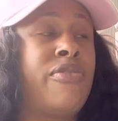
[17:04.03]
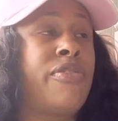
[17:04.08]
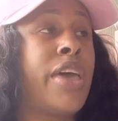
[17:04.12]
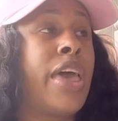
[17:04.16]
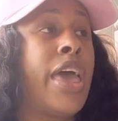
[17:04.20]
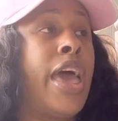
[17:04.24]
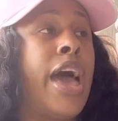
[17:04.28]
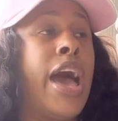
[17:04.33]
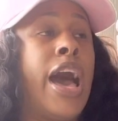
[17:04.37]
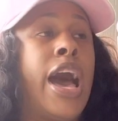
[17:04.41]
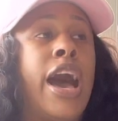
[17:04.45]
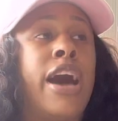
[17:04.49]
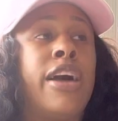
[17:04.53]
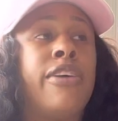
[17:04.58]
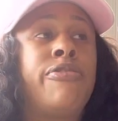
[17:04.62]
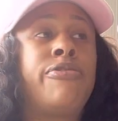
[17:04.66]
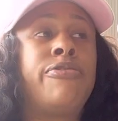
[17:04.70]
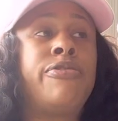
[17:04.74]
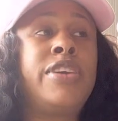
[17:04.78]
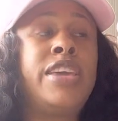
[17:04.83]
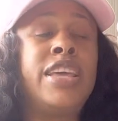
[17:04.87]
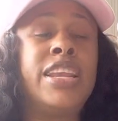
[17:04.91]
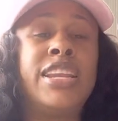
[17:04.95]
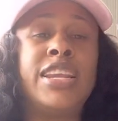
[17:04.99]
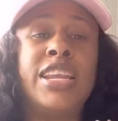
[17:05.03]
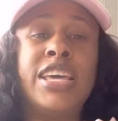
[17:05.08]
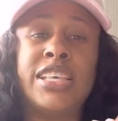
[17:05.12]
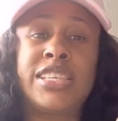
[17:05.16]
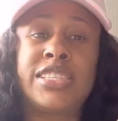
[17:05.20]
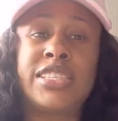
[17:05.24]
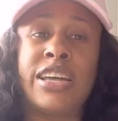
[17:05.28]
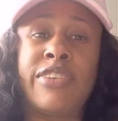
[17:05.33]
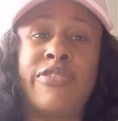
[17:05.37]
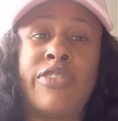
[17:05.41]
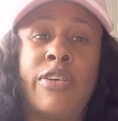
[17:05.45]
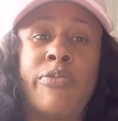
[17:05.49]
and feel
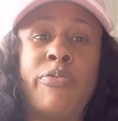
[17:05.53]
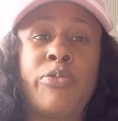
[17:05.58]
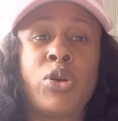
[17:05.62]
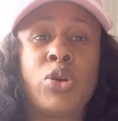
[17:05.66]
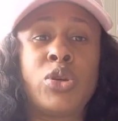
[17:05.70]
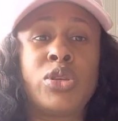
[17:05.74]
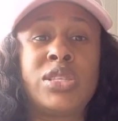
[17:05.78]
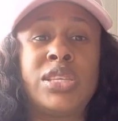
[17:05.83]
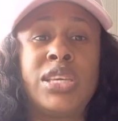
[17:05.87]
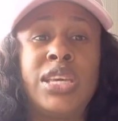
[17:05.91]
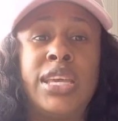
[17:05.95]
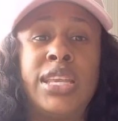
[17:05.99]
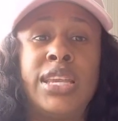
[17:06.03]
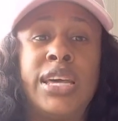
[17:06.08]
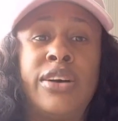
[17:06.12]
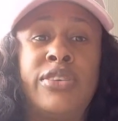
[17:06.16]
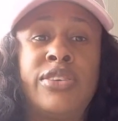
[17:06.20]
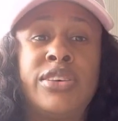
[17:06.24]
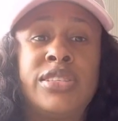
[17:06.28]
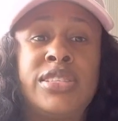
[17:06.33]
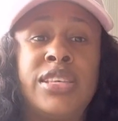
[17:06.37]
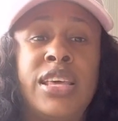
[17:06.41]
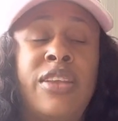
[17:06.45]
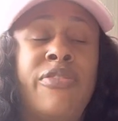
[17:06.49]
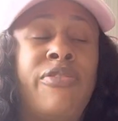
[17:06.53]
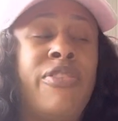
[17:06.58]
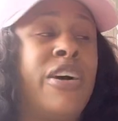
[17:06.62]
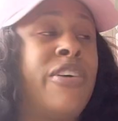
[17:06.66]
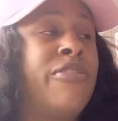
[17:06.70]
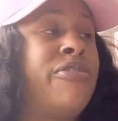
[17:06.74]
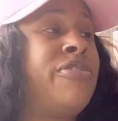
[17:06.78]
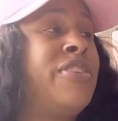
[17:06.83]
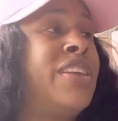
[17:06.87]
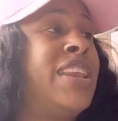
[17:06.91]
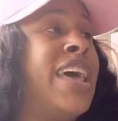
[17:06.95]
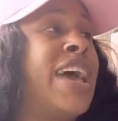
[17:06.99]
less of a person in on yourself
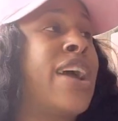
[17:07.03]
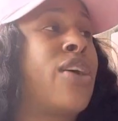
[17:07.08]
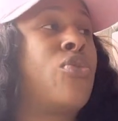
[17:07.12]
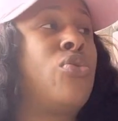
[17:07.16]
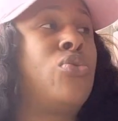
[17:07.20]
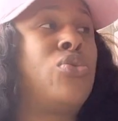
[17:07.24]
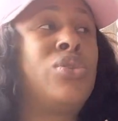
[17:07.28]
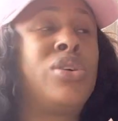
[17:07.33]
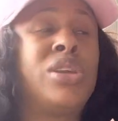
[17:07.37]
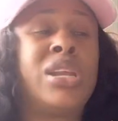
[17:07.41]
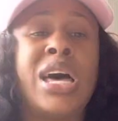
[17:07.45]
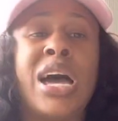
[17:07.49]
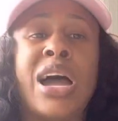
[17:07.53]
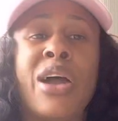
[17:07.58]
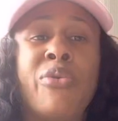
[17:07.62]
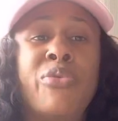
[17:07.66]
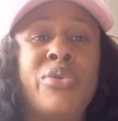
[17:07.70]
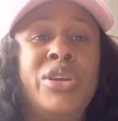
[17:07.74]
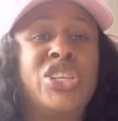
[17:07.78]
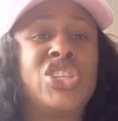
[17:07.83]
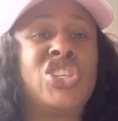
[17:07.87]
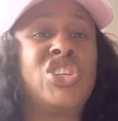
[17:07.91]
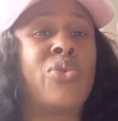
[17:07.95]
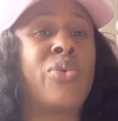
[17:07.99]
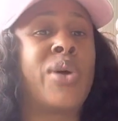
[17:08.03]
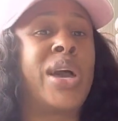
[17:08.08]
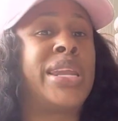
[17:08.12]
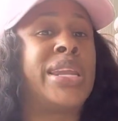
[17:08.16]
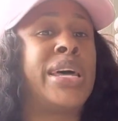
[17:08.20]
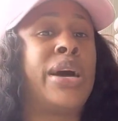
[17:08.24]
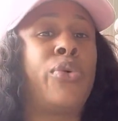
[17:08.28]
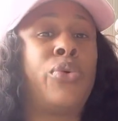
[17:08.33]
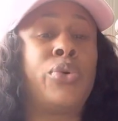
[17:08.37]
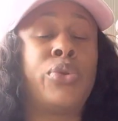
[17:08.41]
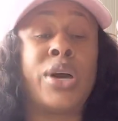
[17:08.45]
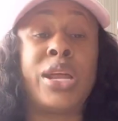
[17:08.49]
and feel like uno na rich no way and
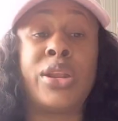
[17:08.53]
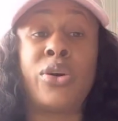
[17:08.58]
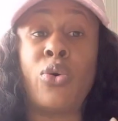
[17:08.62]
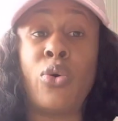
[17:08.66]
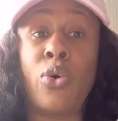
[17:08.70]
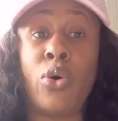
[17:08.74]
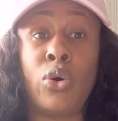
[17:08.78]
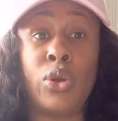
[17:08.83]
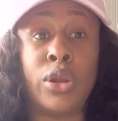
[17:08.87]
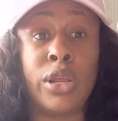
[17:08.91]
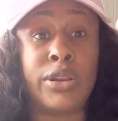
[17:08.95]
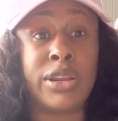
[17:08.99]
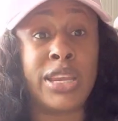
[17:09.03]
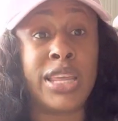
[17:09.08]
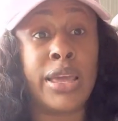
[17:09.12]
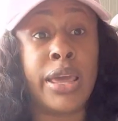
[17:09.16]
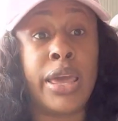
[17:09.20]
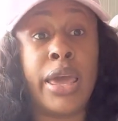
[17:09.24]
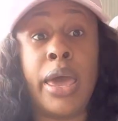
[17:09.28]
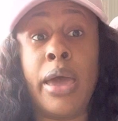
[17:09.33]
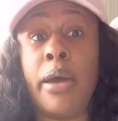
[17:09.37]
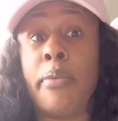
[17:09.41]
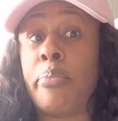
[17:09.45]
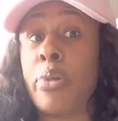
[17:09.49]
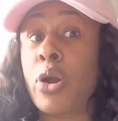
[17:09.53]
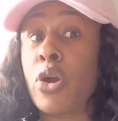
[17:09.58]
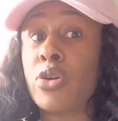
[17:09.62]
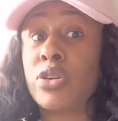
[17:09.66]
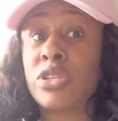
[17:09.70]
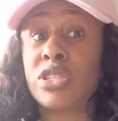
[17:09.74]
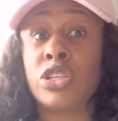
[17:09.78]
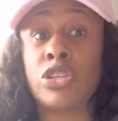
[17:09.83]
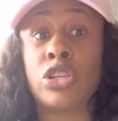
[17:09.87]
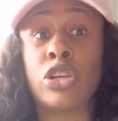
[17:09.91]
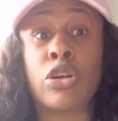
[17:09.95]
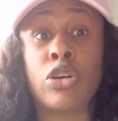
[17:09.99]
uno the only
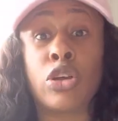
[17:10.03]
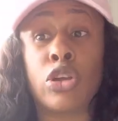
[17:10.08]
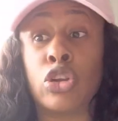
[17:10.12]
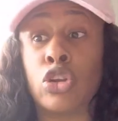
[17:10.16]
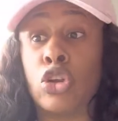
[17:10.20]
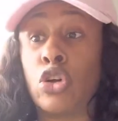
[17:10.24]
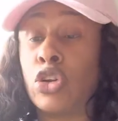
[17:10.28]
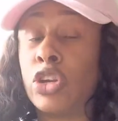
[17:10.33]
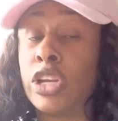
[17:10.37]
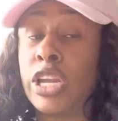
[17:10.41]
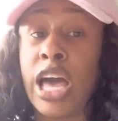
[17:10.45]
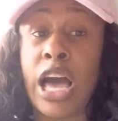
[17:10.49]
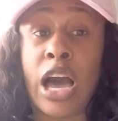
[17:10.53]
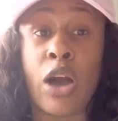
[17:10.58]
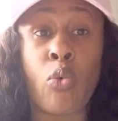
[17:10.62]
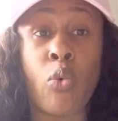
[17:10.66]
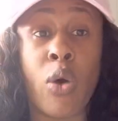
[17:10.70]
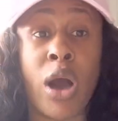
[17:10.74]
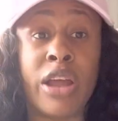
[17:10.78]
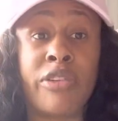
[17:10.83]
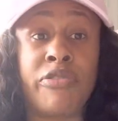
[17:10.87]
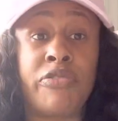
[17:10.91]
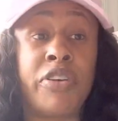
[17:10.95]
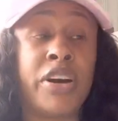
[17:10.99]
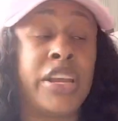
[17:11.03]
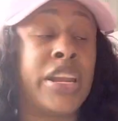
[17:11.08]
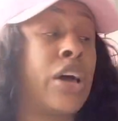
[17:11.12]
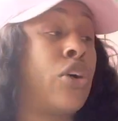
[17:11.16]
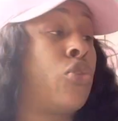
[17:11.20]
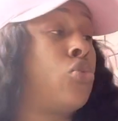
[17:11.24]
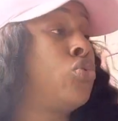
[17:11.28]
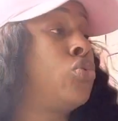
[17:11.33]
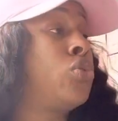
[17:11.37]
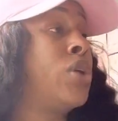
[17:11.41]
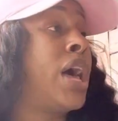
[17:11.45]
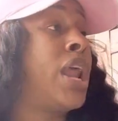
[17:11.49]
person not na one fan
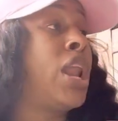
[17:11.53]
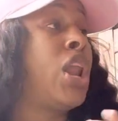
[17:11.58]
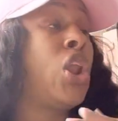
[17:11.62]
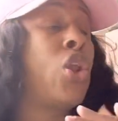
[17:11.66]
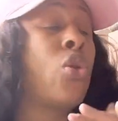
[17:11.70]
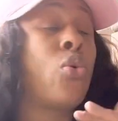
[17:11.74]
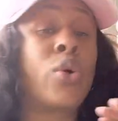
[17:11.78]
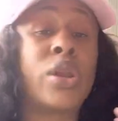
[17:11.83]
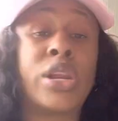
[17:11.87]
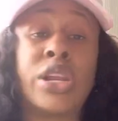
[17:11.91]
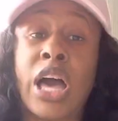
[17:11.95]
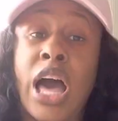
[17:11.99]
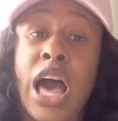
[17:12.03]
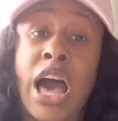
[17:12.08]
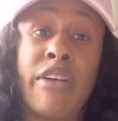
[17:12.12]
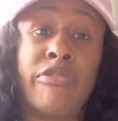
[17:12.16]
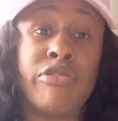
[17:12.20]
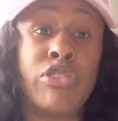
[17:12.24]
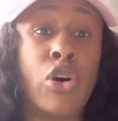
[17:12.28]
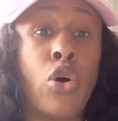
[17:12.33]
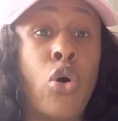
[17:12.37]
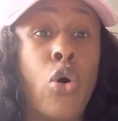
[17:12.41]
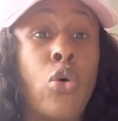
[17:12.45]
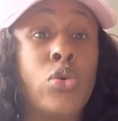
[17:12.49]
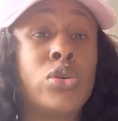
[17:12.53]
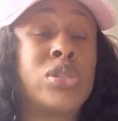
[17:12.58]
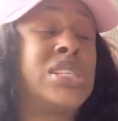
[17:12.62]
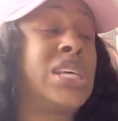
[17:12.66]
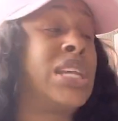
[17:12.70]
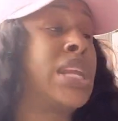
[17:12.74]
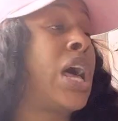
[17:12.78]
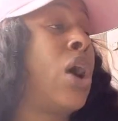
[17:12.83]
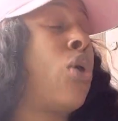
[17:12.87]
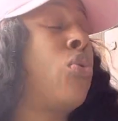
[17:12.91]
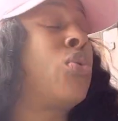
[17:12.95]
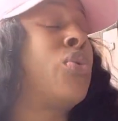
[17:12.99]
and uno alone na have no house
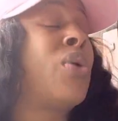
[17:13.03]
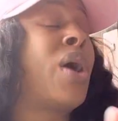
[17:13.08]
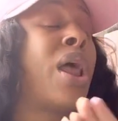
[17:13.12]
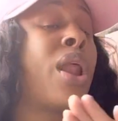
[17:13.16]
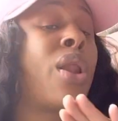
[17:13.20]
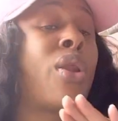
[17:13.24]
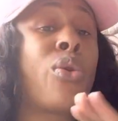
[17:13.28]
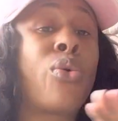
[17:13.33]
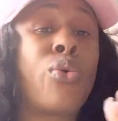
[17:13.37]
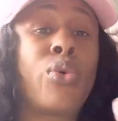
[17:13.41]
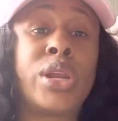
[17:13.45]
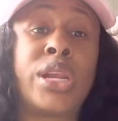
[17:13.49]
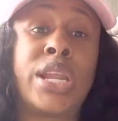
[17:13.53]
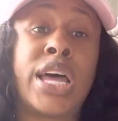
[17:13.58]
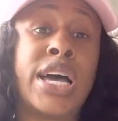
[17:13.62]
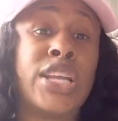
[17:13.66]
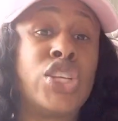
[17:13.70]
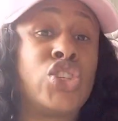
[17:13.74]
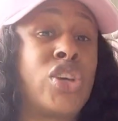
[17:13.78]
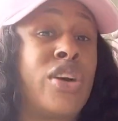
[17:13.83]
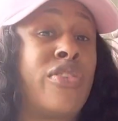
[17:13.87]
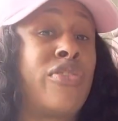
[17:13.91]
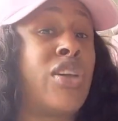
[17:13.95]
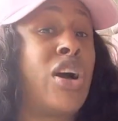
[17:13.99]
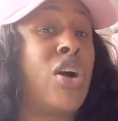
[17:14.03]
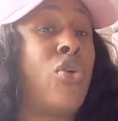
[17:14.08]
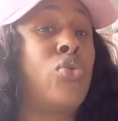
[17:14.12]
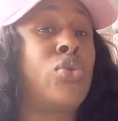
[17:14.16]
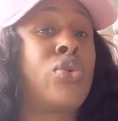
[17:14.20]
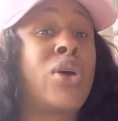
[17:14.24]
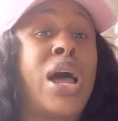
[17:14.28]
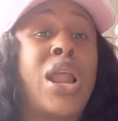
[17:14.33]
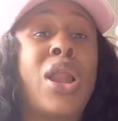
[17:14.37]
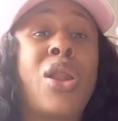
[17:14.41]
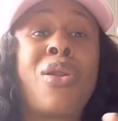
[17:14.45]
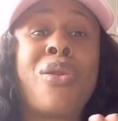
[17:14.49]
and uno alone na travel and
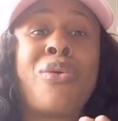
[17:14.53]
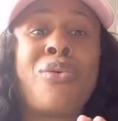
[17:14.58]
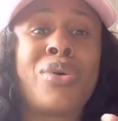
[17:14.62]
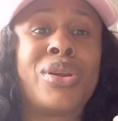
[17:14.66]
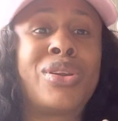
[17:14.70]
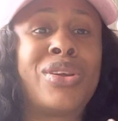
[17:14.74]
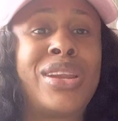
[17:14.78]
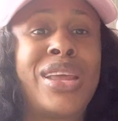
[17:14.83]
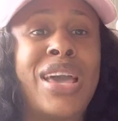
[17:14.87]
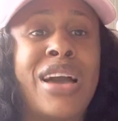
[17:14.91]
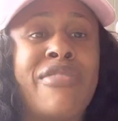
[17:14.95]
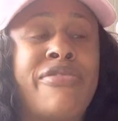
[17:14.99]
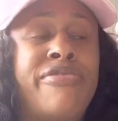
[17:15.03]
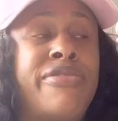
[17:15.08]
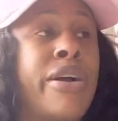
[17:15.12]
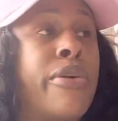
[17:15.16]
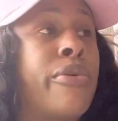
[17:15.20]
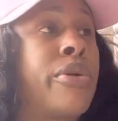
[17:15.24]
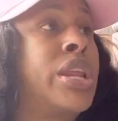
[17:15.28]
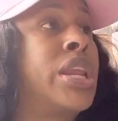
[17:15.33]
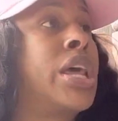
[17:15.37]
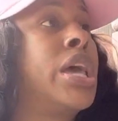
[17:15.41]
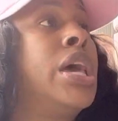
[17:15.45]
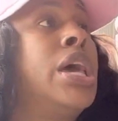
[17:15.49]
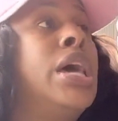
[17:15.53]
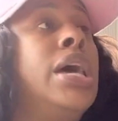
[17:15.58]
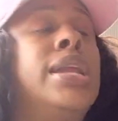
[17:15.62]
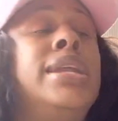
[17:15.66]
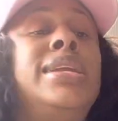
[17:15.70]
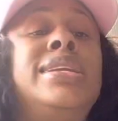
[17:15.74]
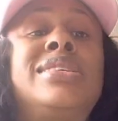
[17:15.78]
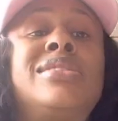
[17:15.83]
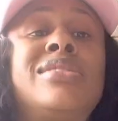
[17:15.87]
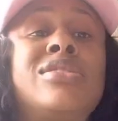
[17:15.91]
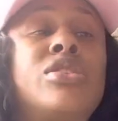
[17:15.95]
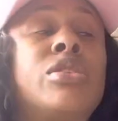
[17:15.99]
uno alone they are foreign.
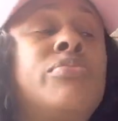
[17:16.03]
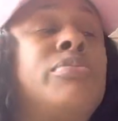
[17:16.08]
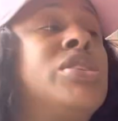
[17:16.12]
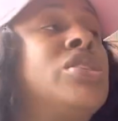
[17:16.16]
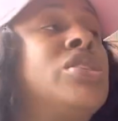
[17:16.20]
Listen to me,